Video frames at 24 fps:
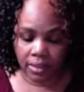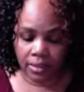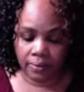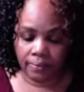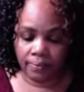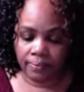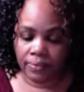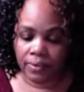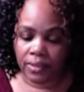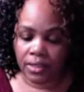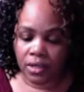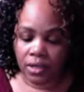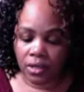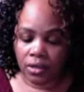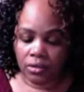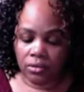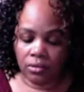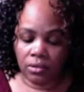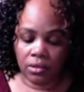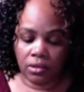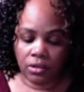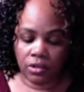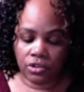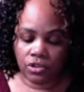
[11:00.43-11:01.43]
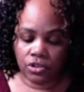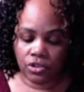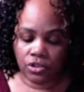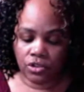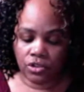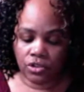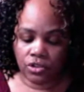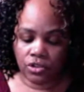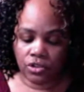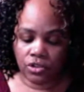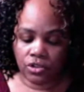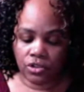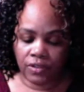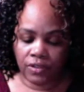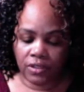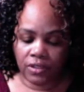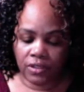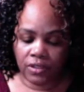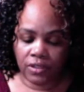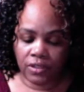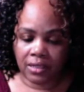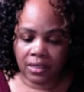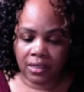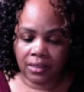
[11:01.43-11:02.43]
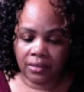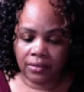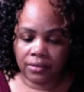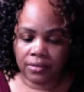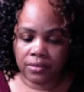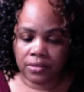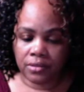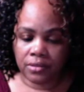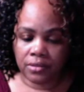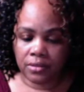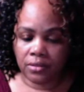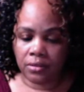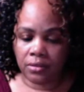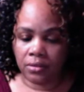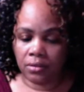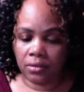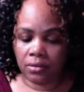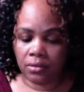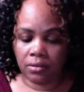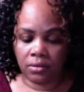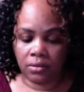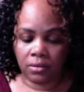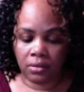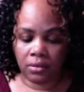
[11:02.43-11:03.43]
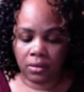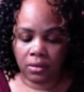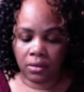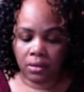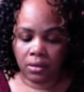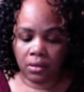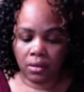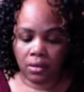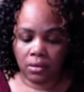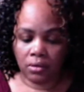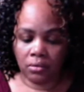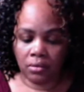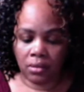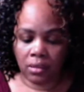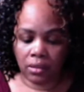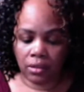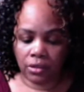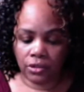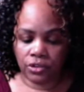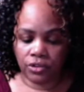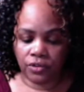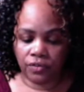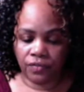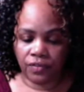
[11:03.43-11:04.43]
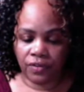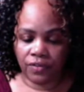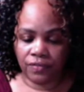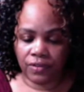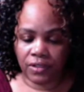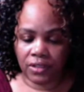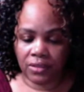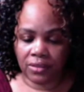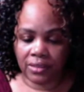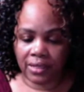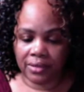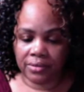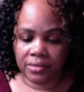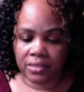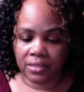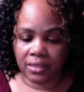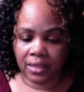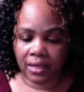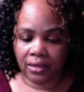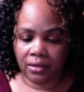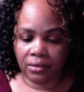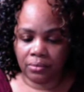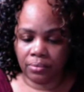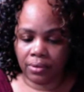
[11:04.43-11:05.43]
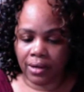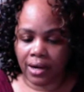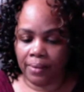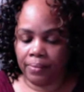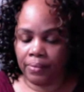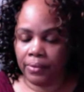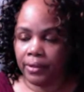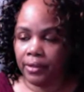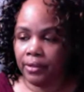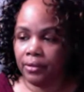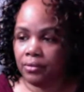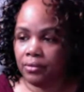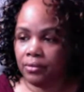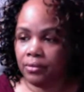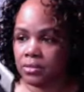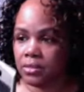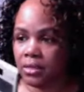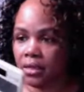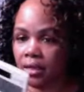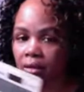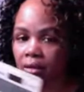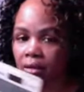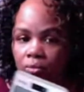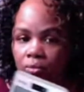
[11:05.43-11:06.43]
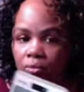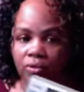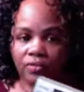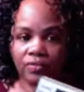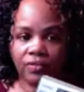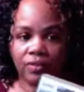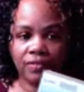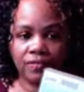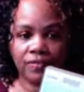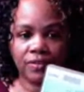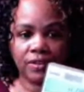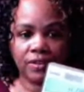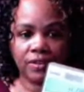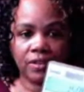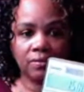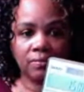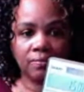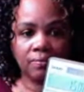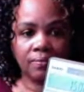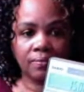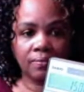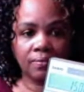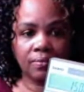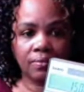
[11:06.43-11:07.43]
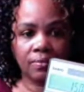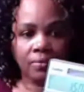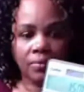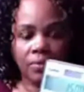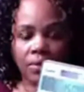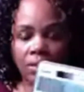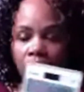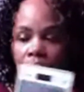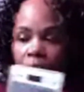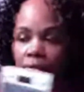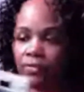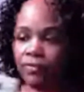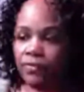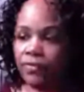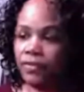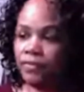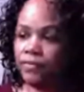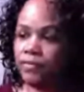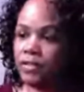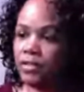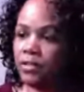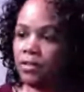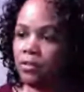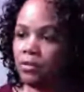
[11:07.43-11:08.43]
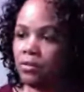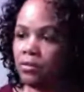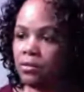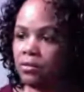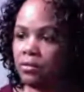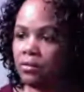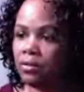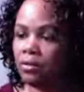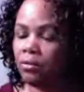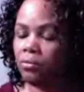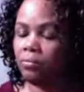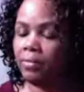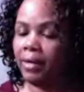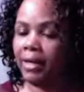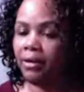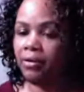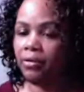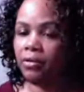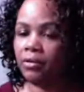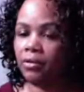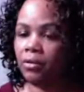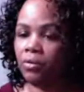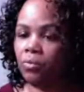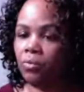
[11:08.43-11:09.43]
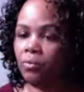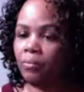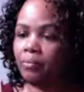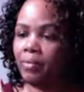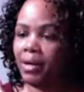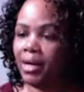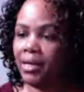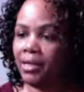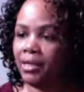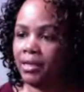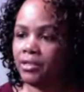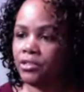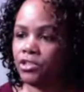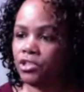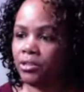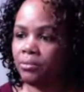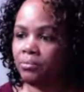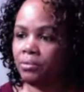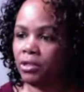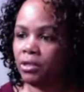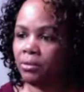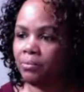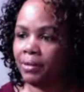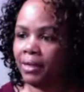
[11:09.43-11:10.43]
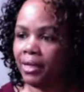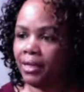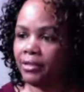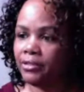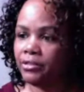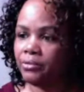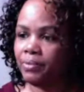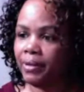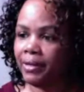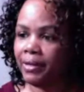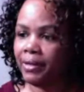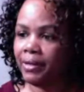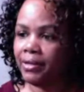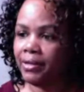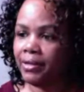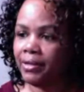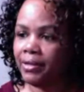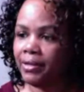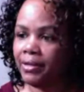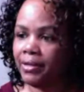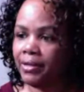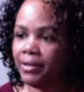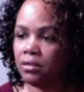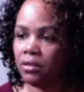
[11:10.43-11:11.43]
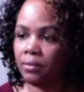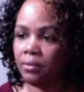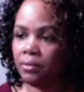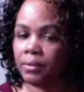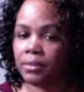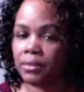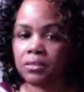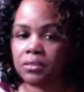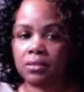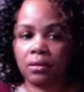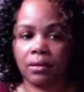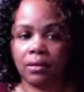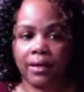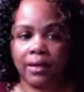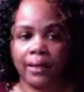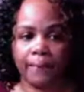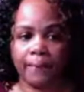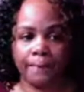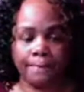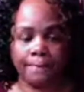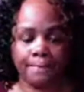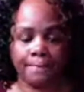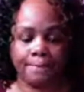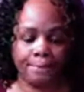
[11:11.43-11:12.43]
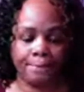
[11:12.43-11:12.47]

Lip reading: Okay, you get $150,000. You get $150,000 property. See, 150, 150. Don't matter. Don't mind that chip nail polish. Pay attention to the numbers. Okay.